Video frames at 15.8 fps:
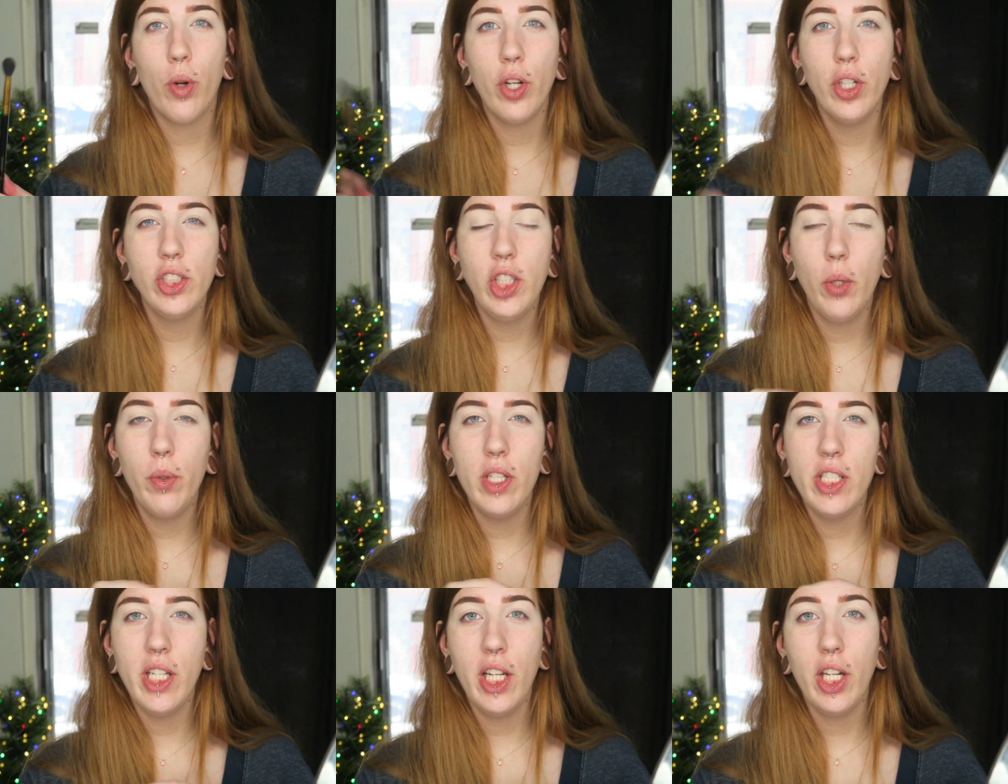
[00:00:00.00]
we're going to start
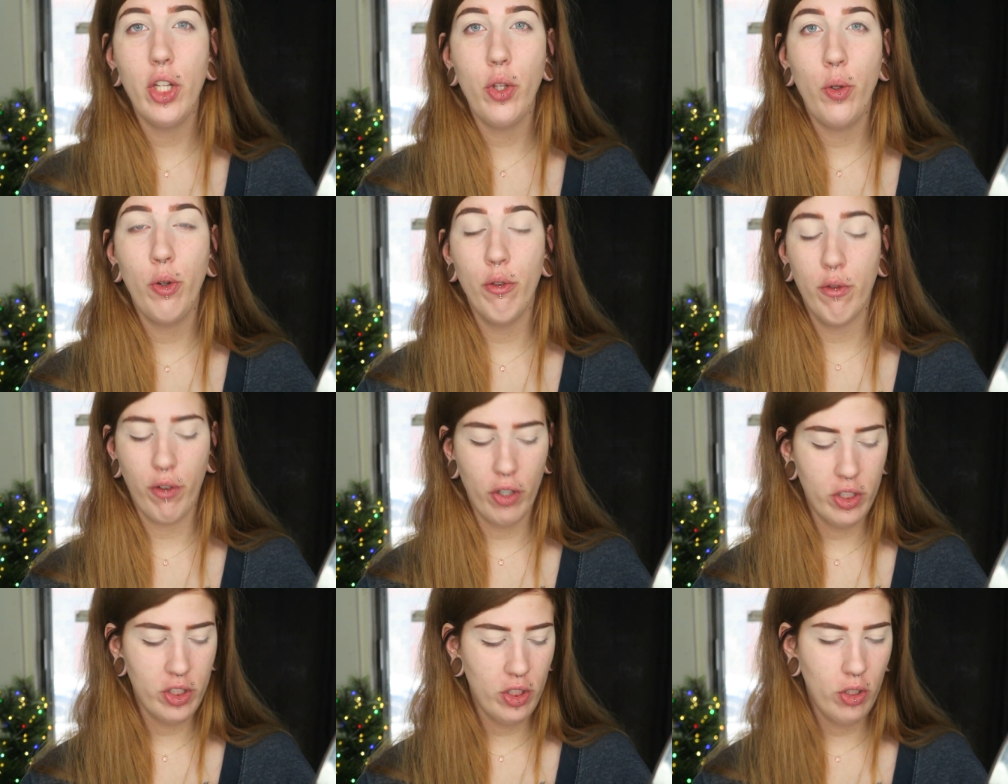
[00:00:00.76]
with the shade
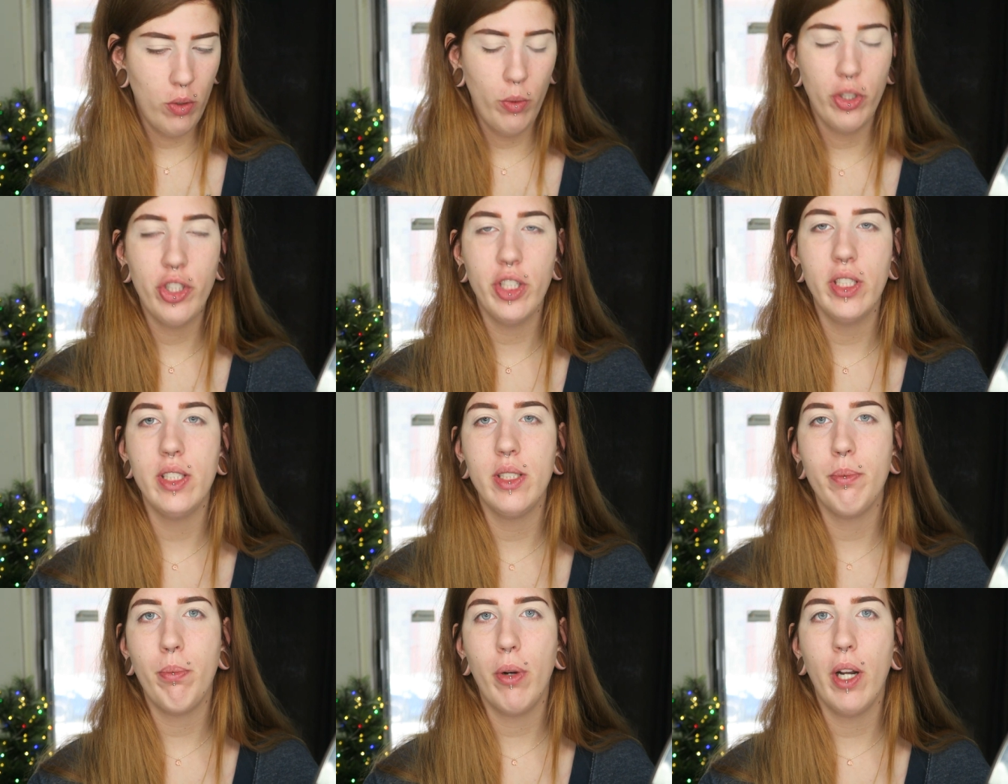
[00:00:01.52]
Universal, which
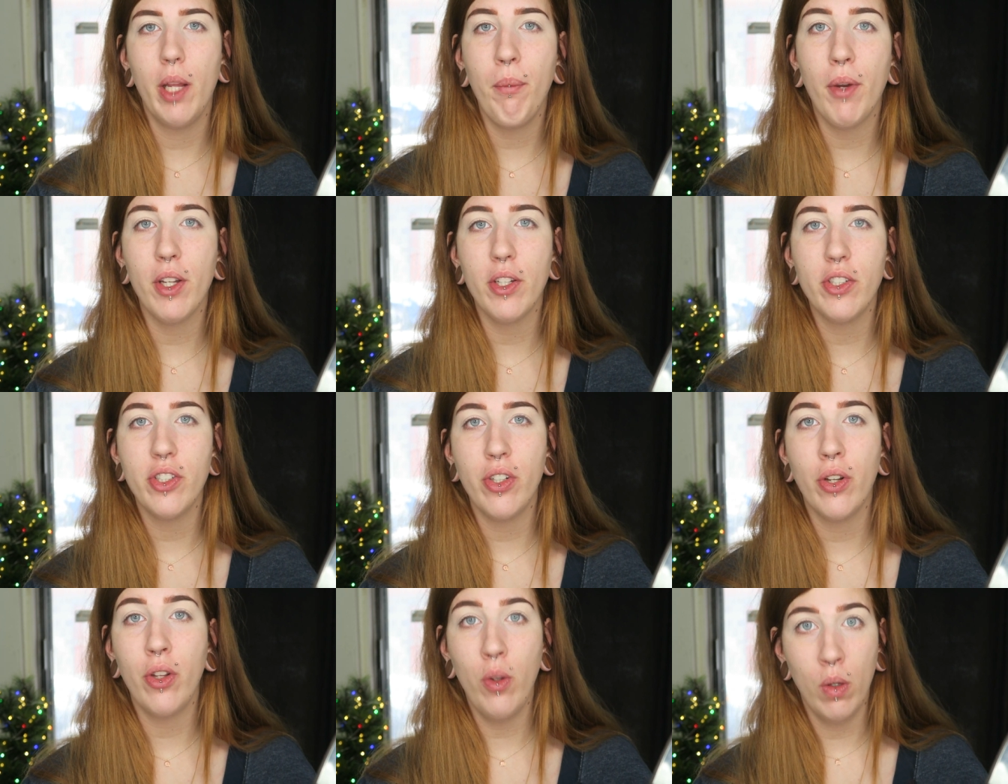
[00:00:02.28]
is pretty
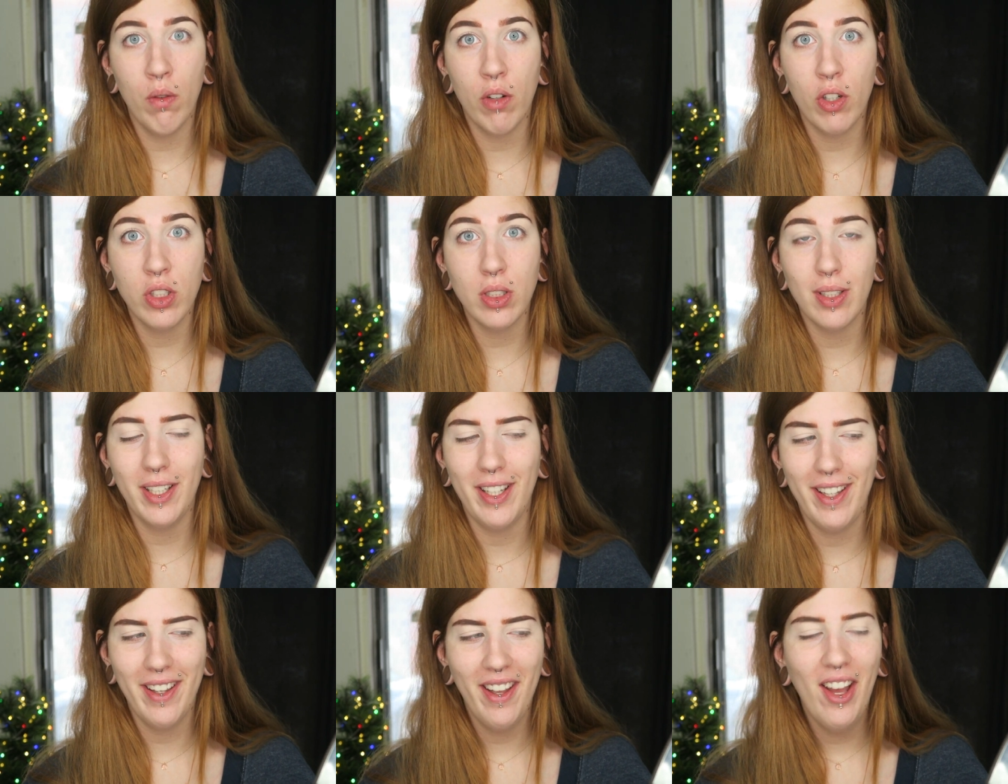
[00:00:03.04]
much
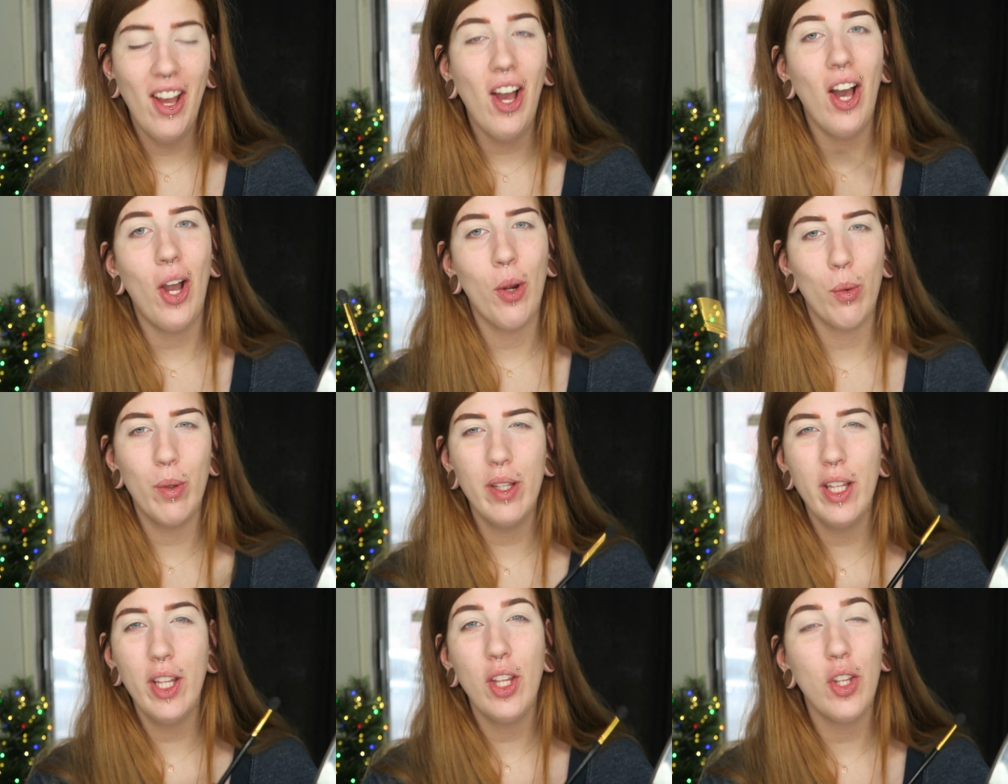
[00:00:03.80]
universally a
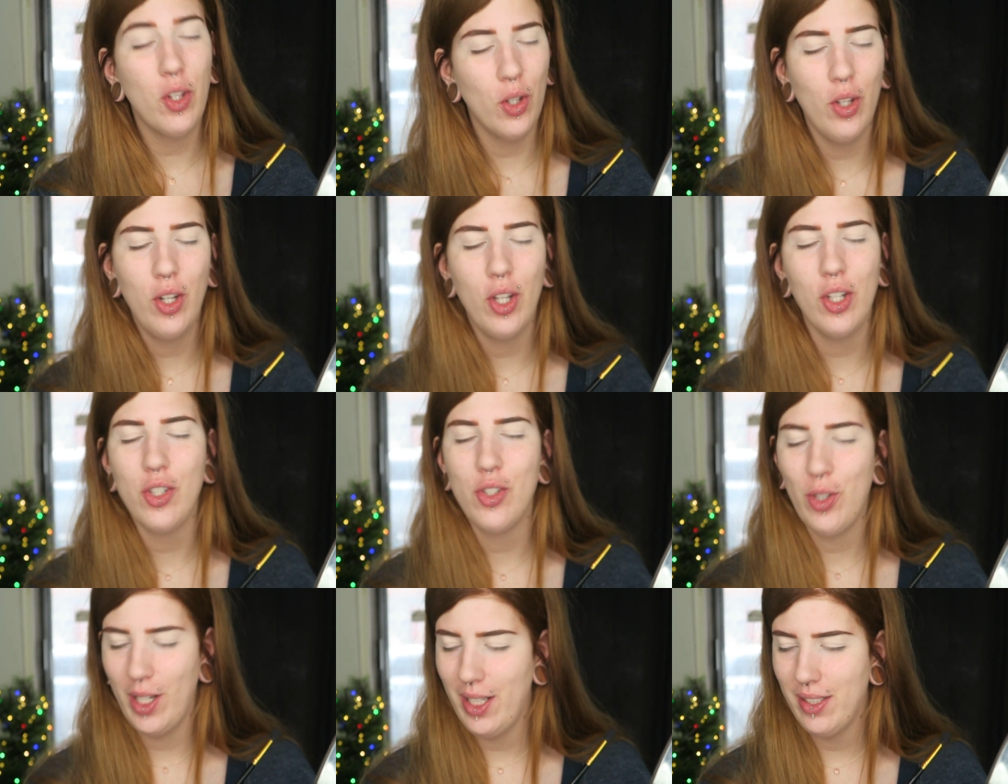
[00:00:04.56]
really good
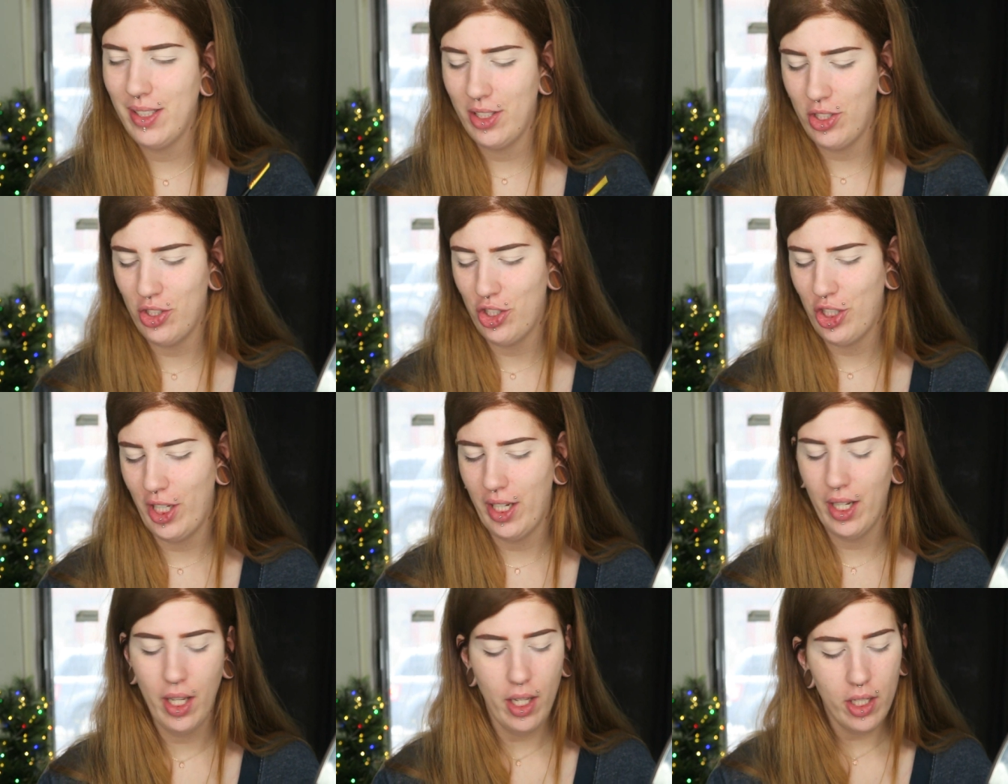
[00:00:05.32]
transition
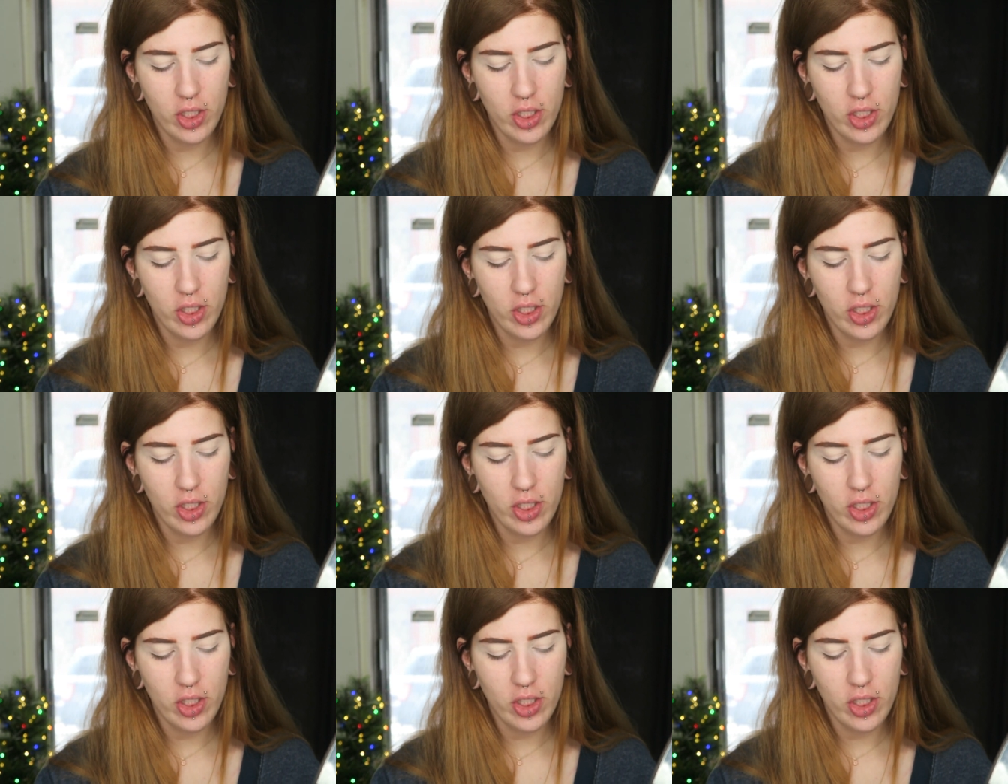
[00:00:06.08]
shade.